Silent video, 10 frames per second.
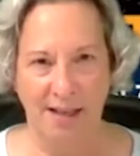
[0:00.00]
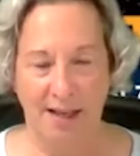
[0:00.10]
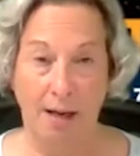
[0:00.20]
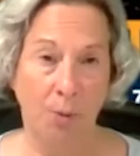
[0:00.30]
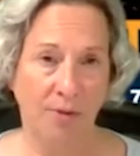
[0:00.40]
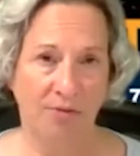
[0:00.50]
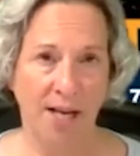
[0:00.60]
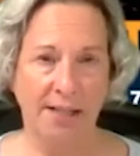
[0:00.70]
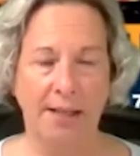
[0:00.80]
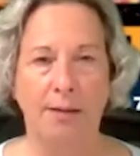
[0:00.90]
And I'm
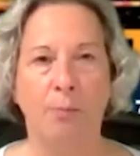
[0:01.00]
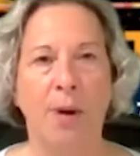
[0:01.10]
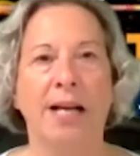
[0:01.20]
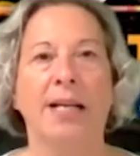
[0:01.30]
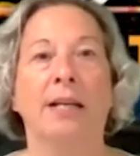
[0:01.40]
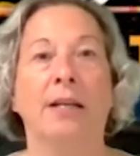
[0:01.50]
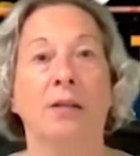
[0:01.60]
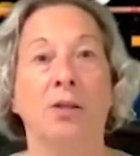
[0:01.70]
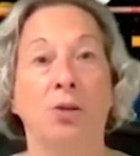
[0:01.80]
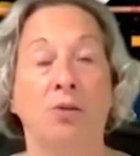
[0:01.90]
reflecting back
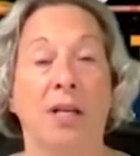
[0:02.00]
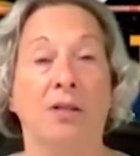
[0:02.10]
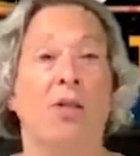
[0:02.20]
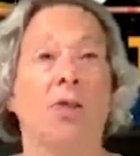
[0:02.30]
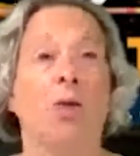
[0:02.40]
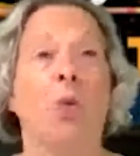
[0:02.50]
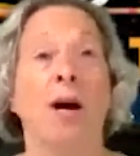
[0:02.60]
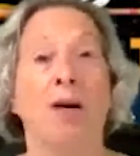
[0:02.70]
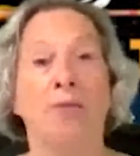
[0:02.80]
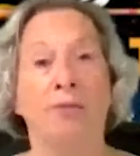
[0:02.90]
in
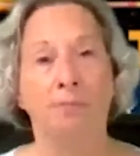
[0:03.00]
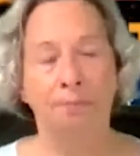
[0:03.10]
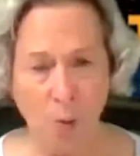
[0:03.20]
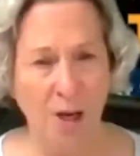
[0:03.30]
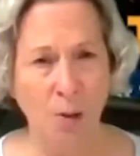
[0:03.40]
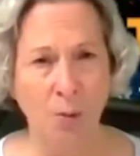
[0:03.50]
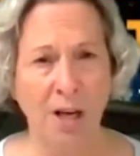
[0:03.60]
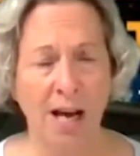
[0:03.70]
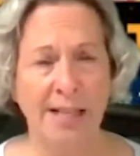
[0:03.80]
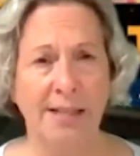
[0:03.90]
2012 when I
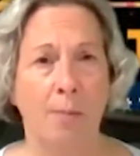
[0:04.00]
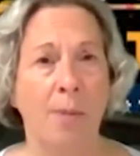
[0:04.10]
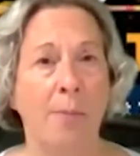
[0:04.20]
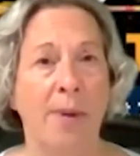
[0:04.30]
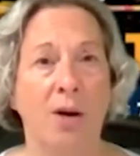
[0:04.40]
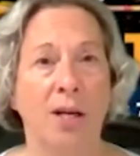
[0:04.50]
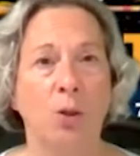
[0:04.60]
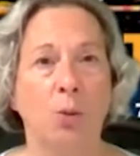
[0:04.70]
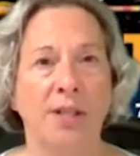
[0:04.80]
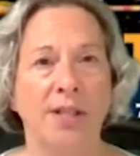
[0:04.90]
realized that my
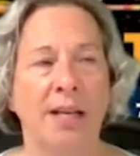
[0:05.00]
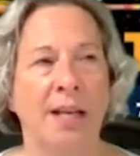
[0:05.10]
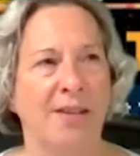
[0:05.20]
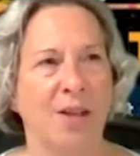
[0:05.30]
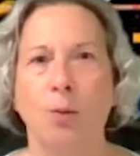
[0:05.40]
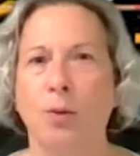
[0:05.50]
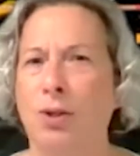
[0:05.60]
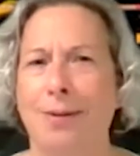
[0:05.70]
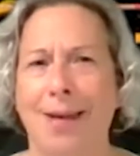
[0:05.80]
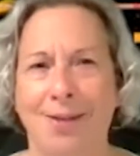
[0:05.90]
marriage was, I think it was
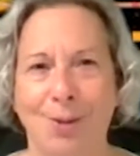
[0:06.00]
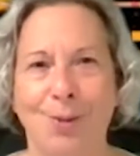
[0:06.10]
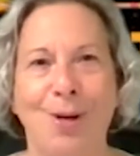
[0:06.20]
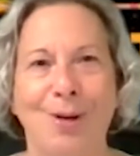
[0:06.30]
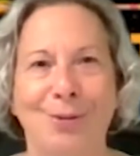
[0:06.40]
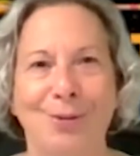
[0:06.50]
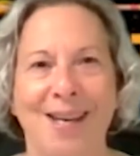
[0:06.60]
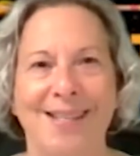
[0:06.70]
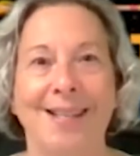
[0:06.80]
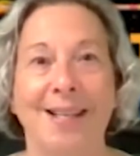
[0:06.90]
2012,
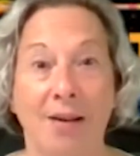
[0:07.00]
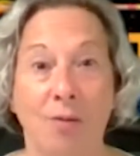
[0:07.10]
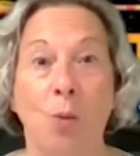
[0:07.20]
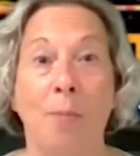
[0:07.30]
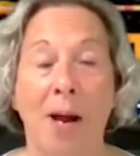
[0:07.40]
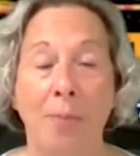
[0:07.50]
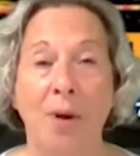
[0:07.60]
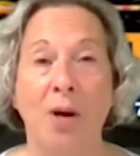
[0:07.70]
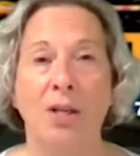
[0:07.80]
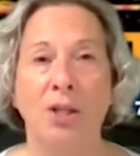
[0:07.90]
2011, when my
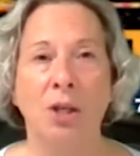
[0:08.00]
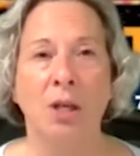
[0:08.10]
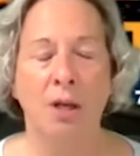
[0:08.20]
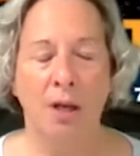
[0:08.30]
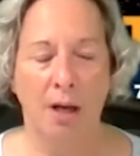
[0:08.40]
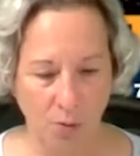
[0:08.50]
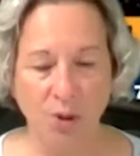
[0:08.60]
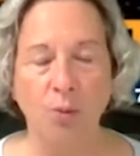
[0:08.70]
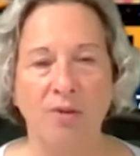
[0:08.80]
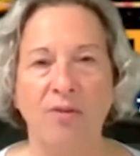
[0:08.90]
marriage, it
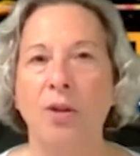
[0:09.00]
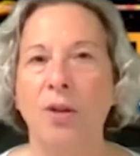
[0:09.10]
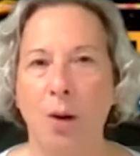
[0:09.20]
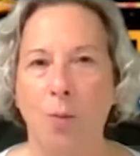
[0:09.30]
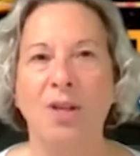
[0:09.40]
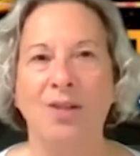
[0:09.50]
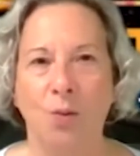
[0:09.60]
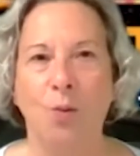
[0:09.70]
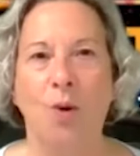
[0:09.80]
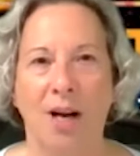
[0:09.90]
was revealed that it
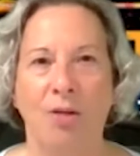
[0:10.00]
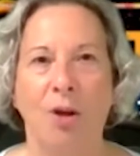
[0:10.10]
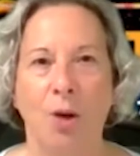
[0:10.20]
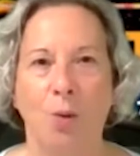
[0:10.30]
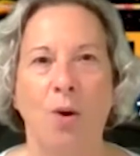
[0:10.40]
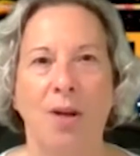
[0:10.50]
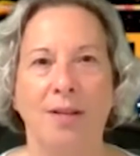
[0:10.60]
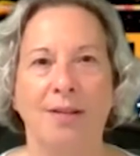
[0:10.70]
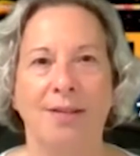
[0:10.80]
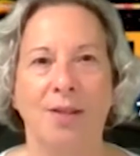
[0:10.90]
wasn't what I thought it
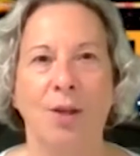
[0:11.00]
was.